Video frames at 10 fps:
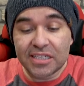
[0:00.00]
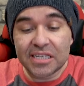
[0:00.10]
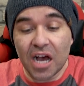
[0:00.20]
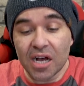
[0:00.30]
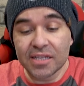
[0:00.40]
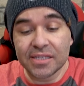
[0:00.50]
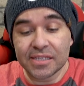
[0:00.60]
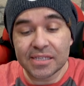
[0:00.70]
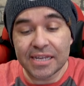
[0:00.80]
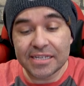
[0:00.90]

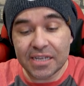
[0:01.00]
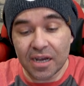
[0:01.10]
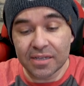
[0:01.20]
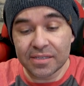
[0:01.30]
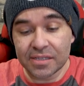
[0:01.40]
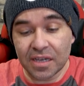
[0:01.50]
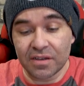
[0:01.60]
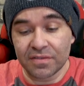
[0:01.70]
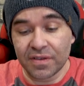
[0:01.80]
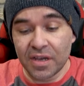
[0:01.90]
tons and tons
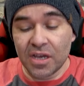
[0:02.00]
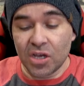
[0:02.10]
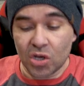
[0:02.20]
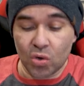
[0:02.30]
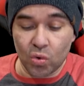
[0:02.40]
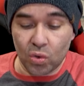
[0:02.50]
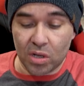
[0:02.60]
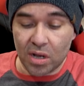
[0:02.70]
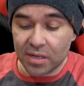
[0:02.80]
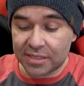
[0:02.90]
of cool
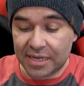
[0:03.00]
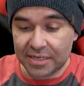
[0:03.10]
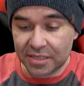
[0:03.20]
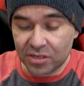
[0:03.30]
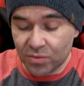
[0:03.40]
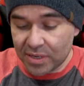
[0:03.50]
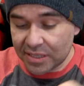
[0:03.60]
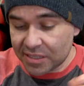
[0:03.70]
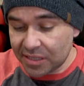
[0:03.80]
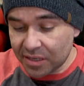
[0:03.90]
content. You know what,
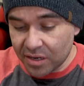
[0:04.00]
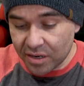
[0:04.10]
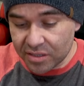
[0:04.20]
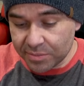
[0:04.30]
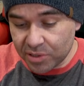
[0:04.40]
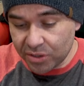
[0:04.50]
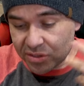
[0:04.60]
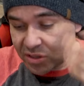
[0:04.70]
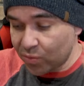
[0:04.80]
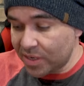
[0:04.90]
let's see the cards up close.